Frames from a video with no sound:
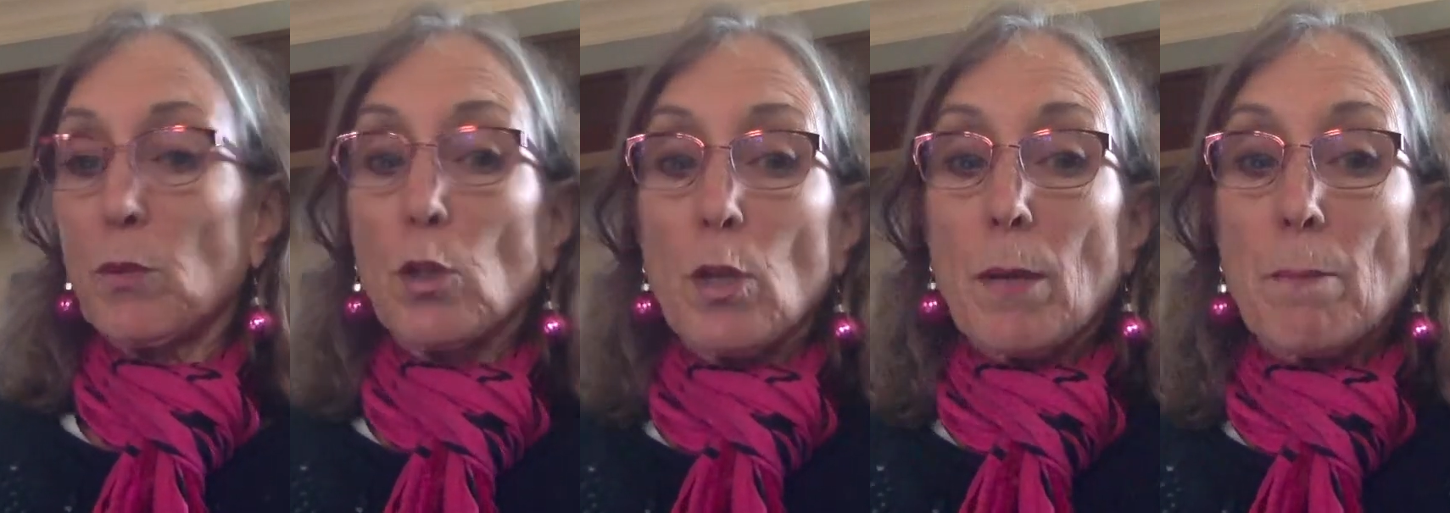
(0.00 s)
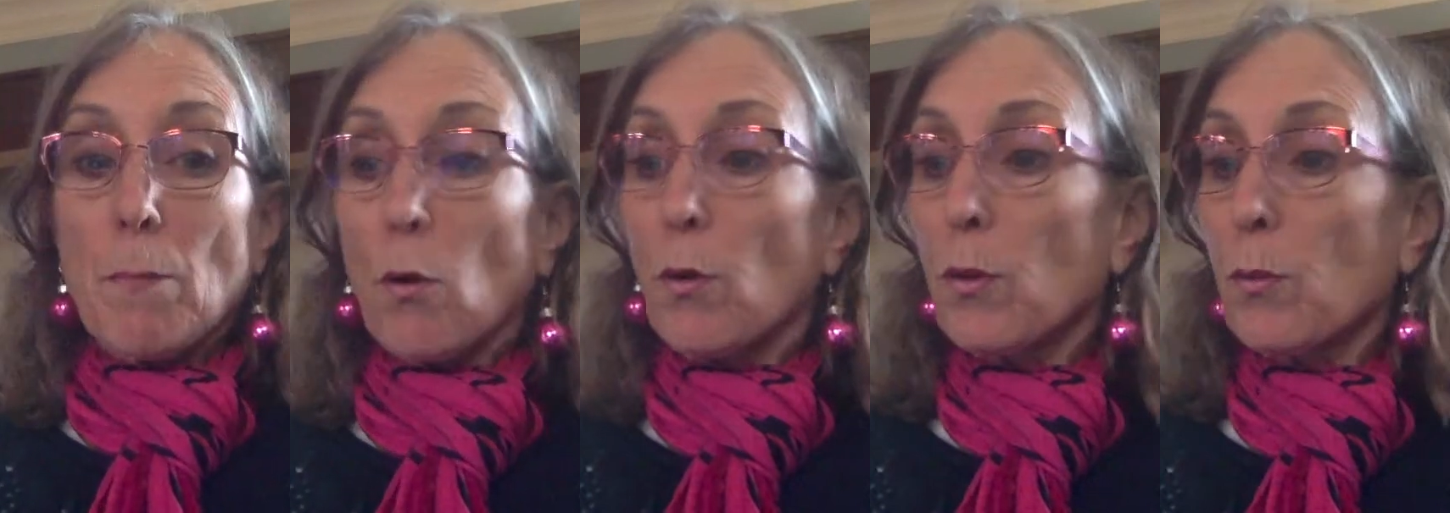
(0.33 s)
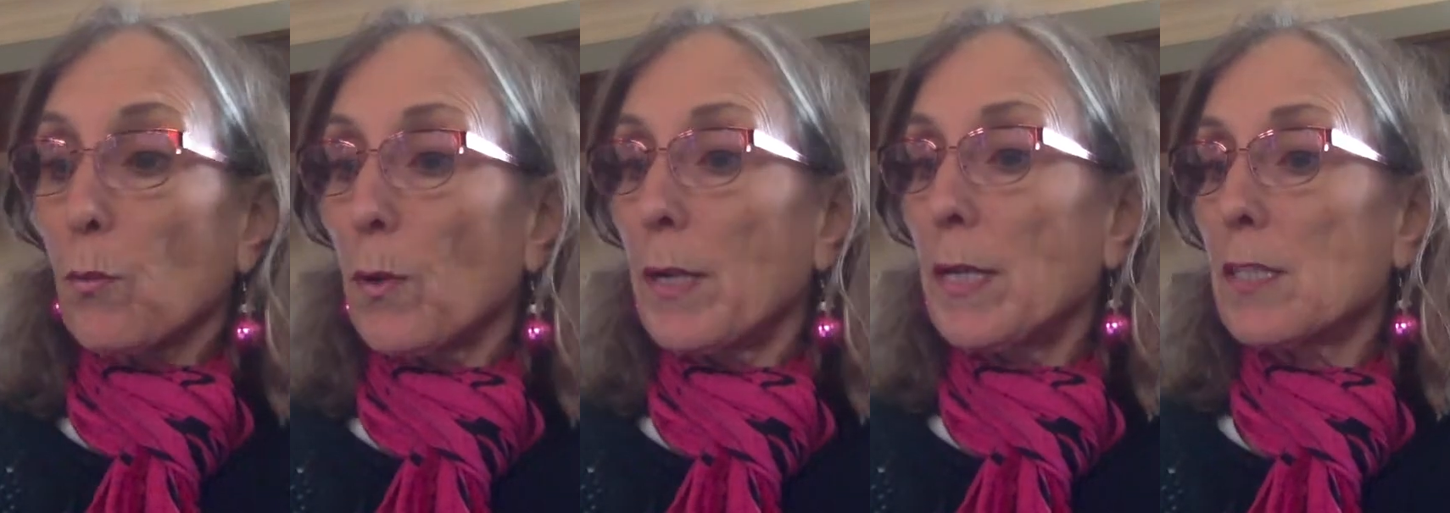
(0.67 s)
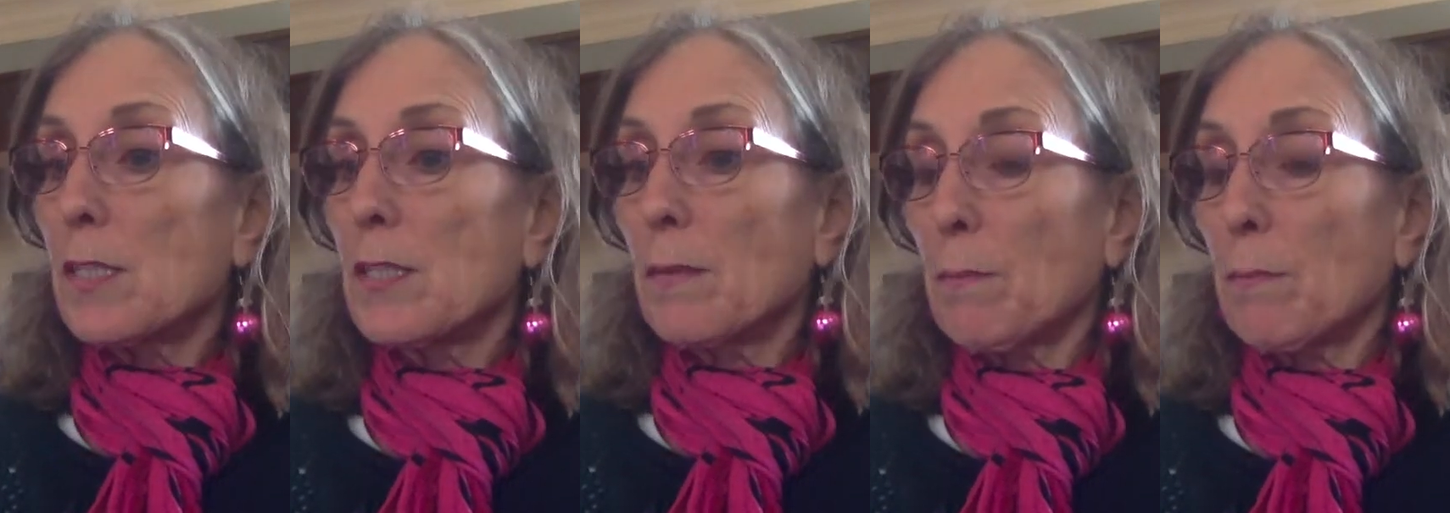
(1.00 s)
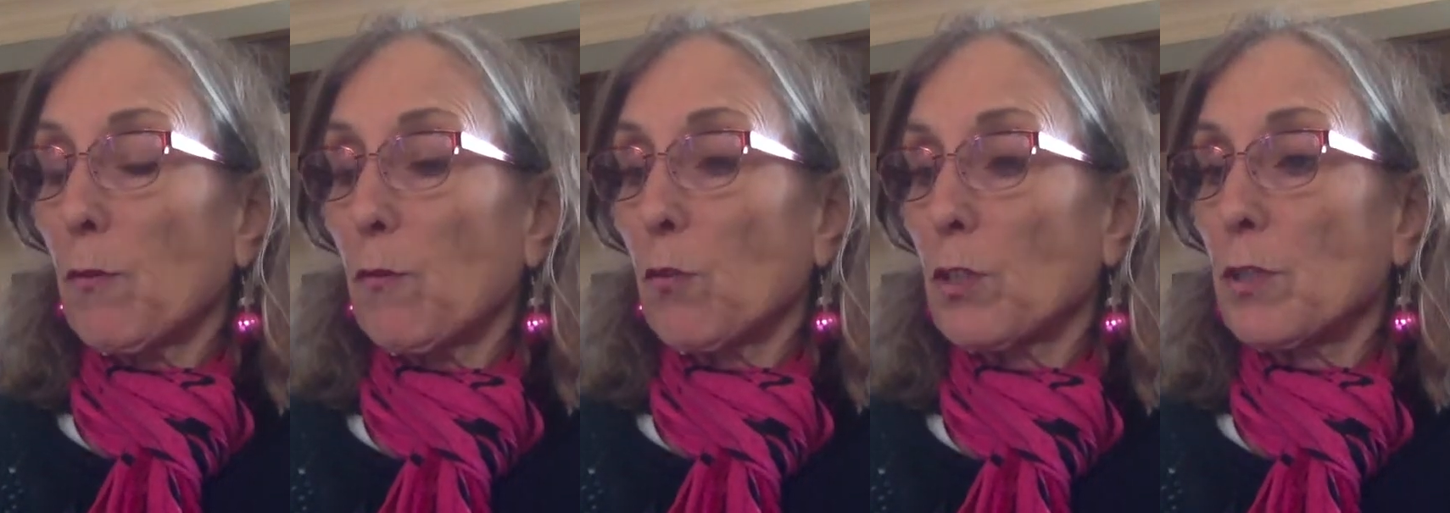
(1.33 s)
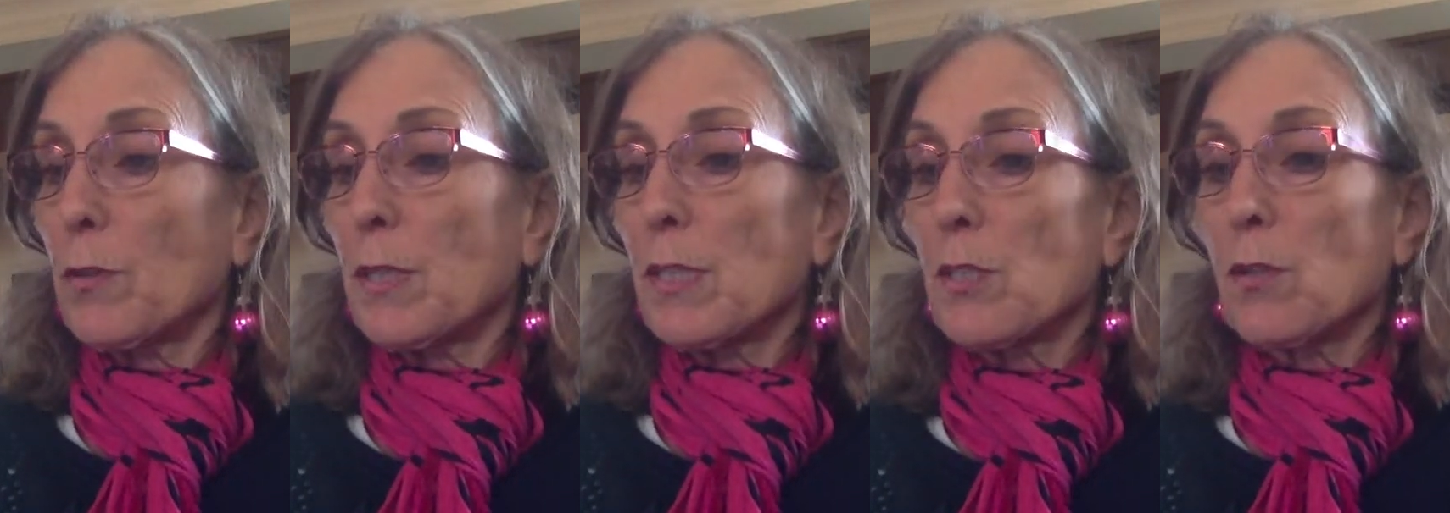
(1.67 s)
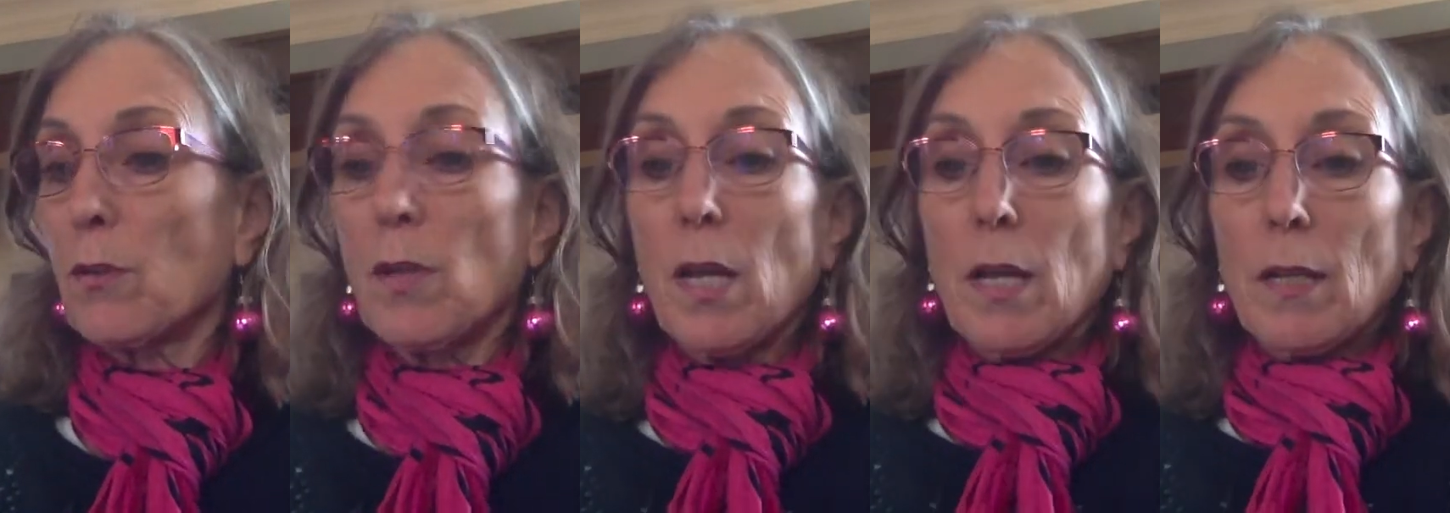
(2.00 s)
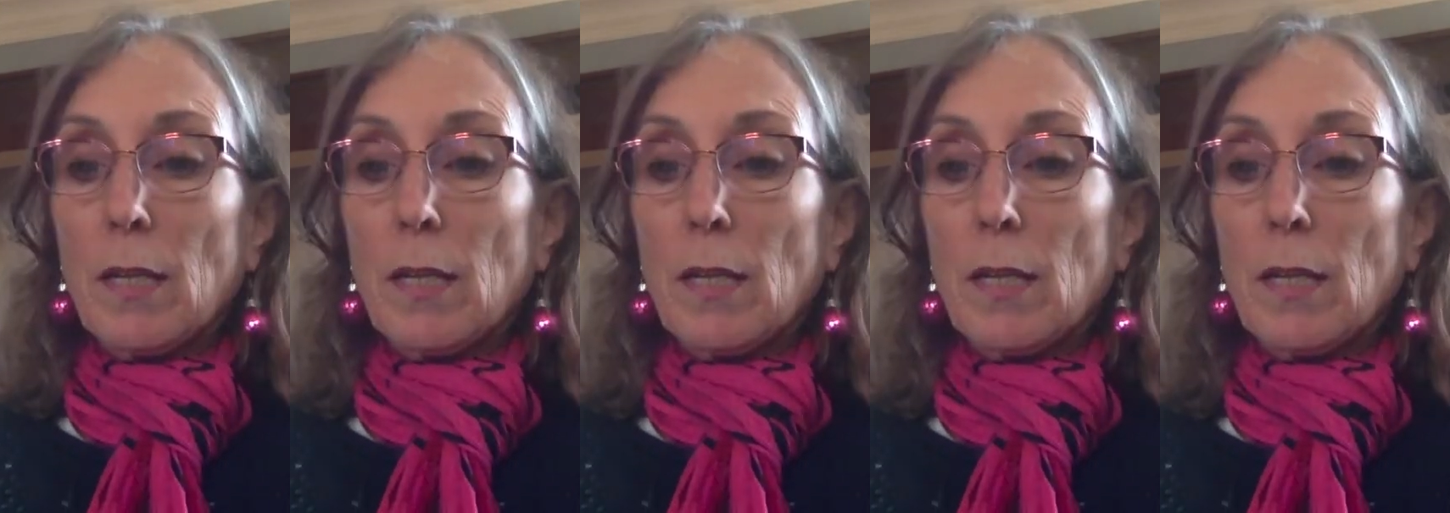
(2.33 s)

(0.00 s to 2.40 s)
looking both ways before doing so,